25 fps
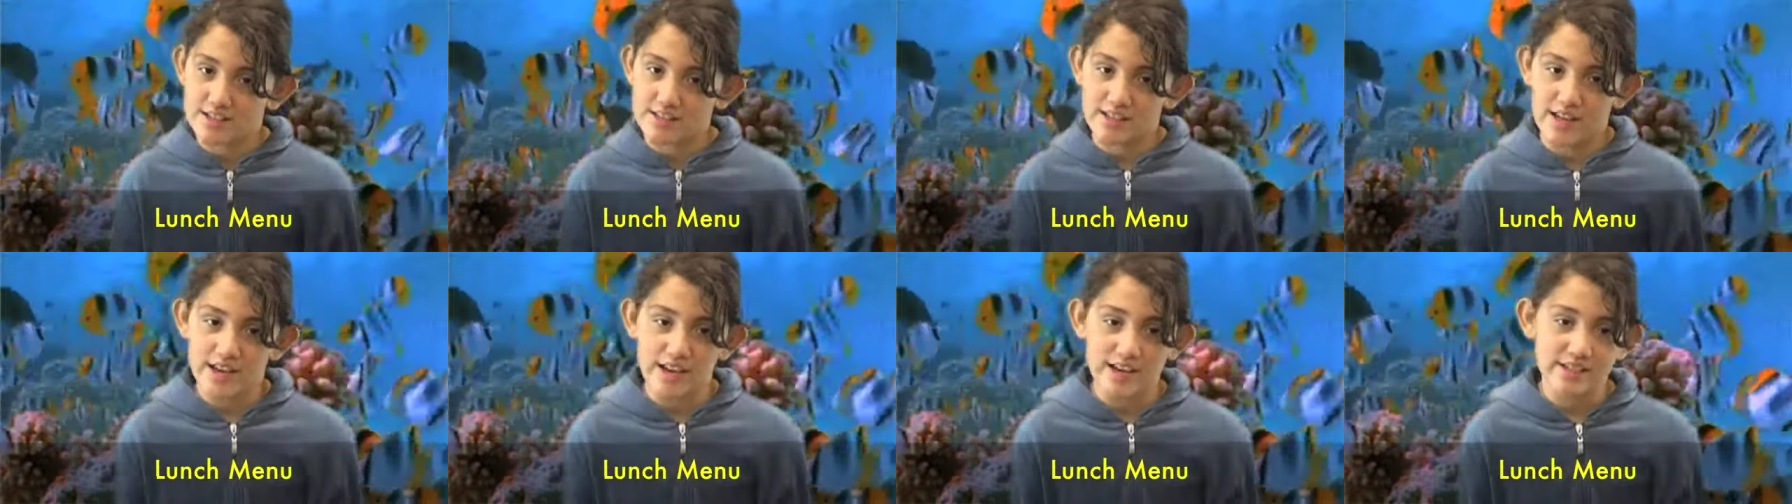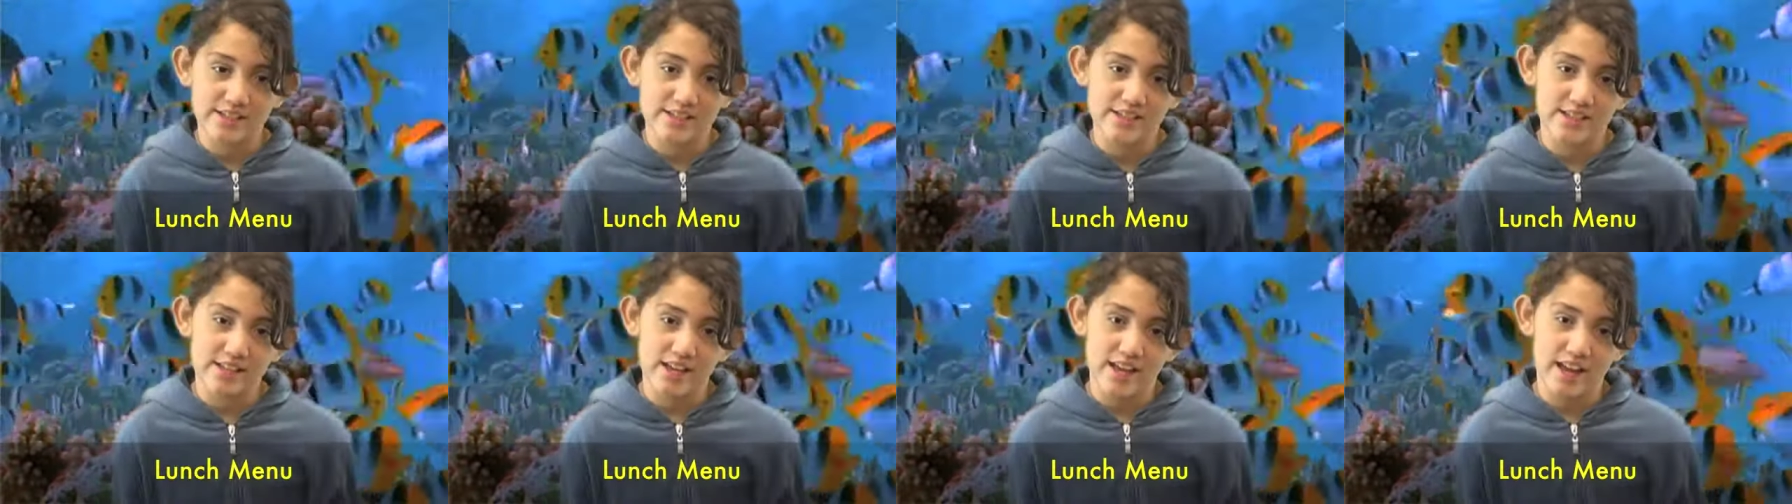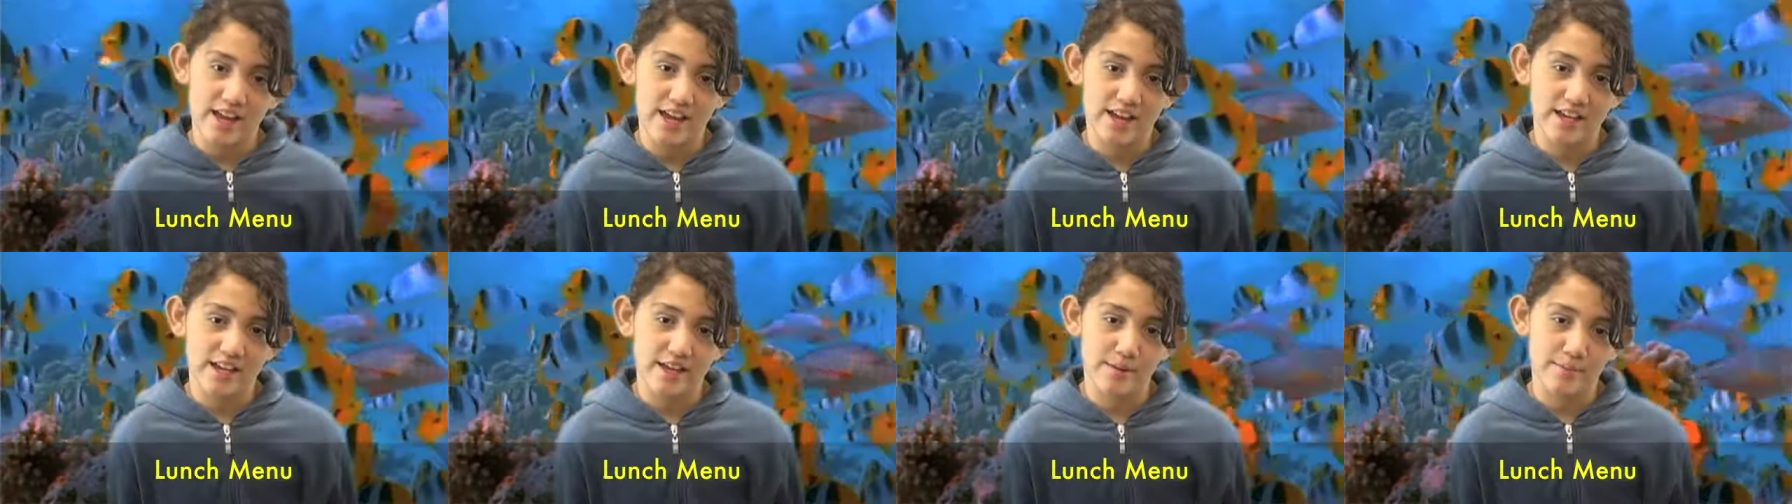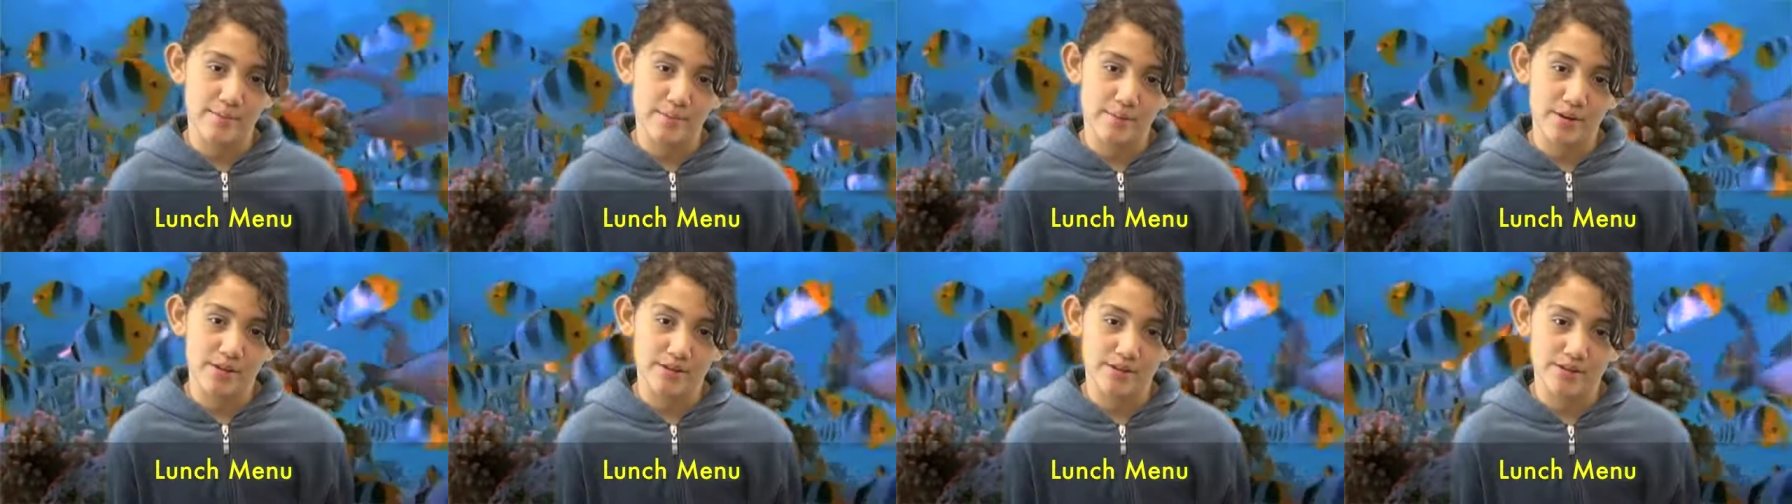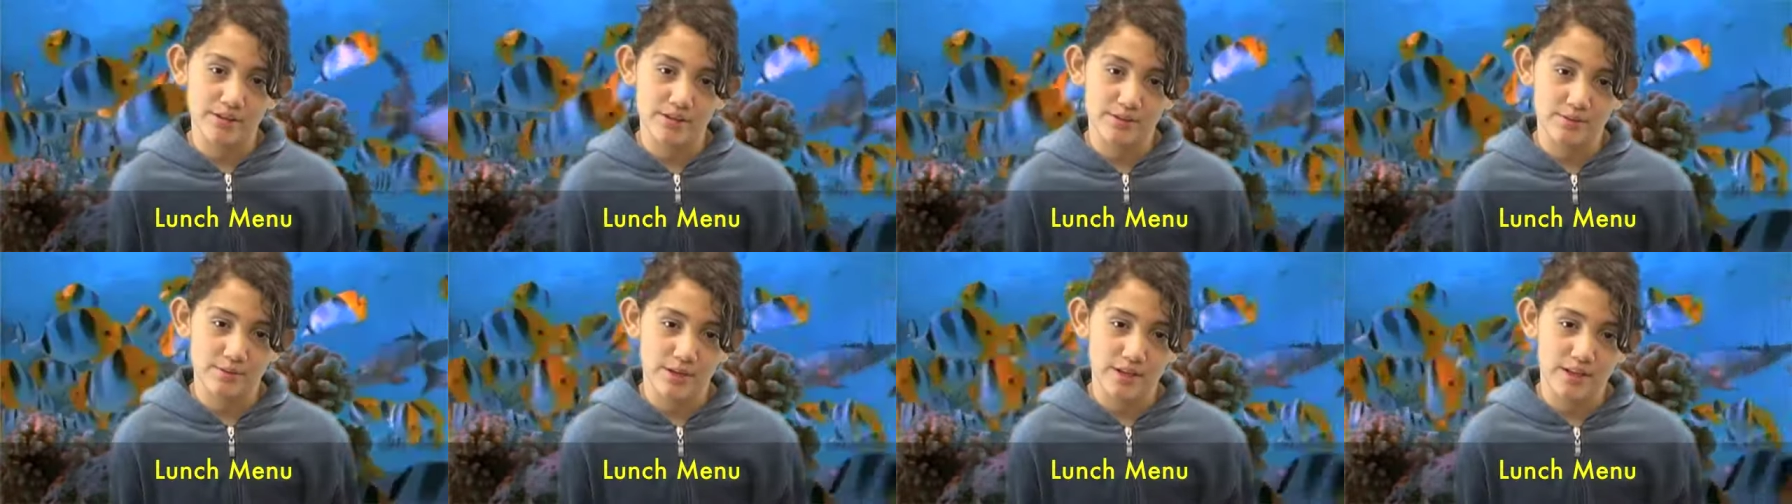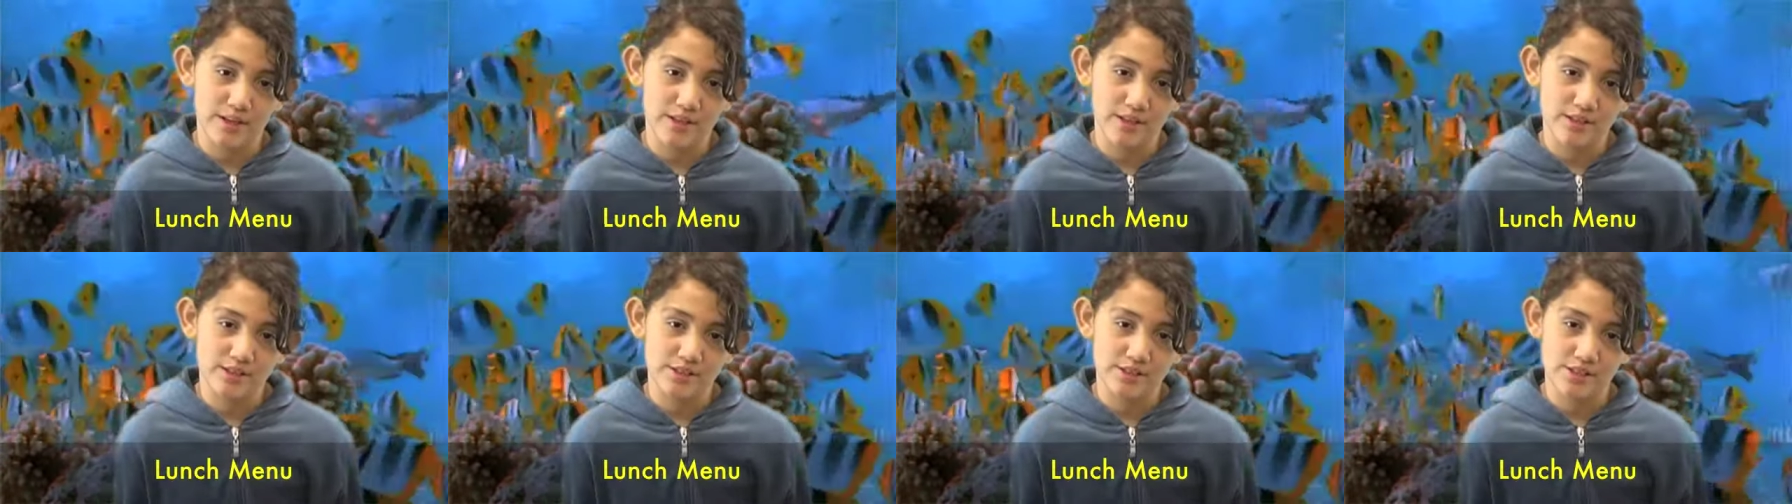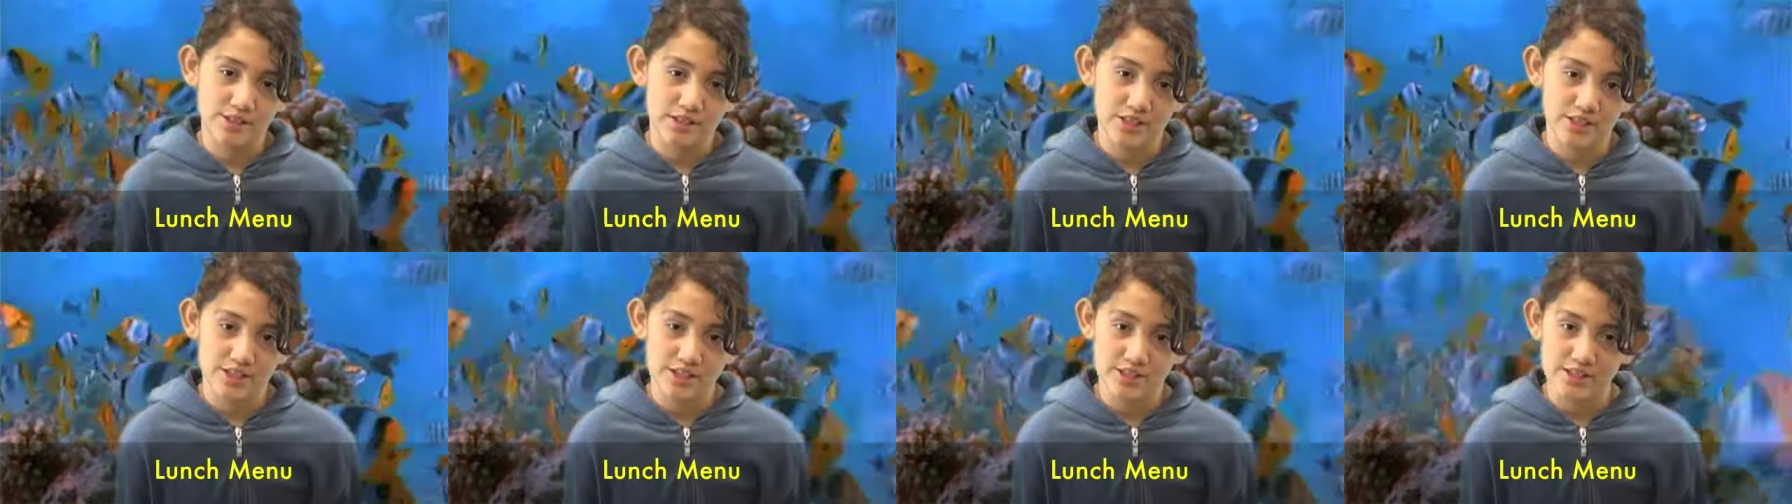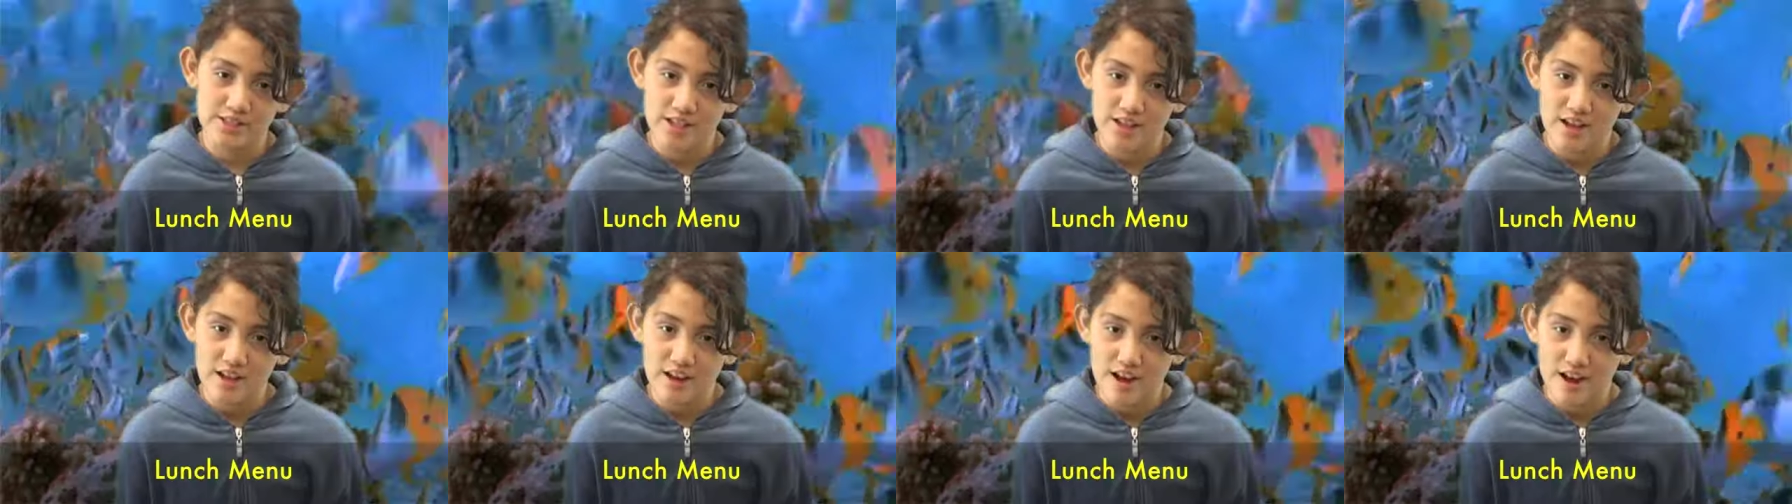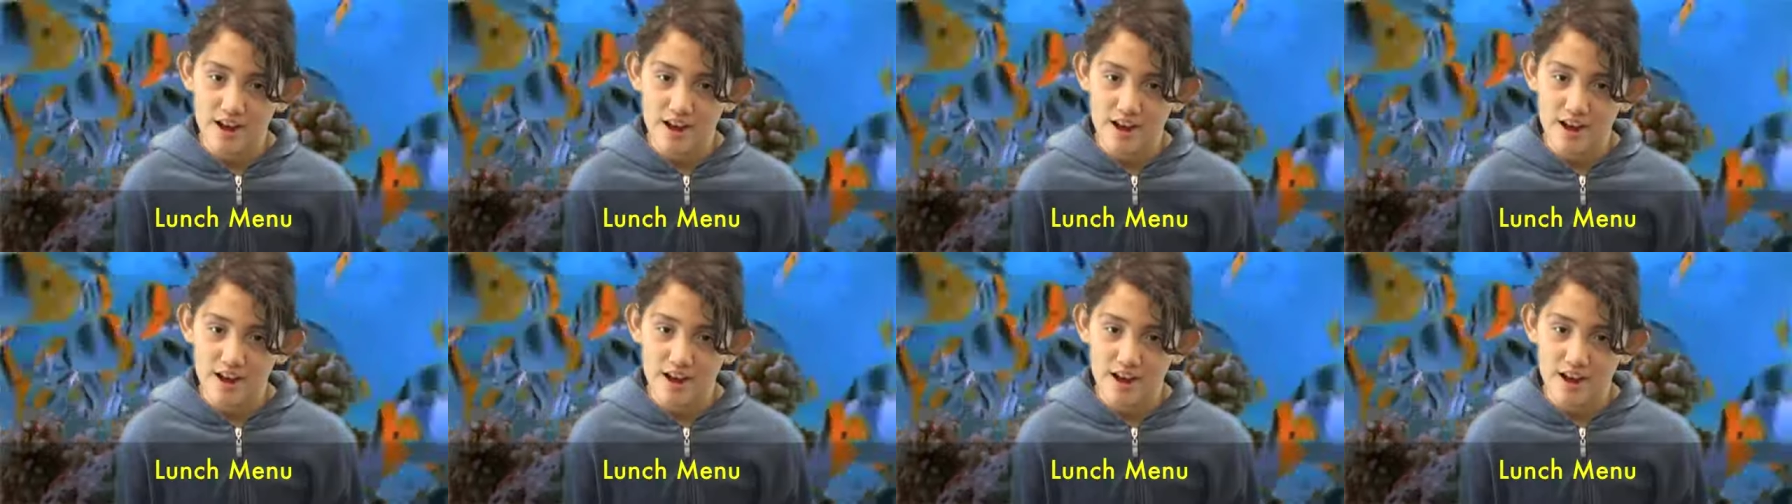diced egg and mozzarella cheese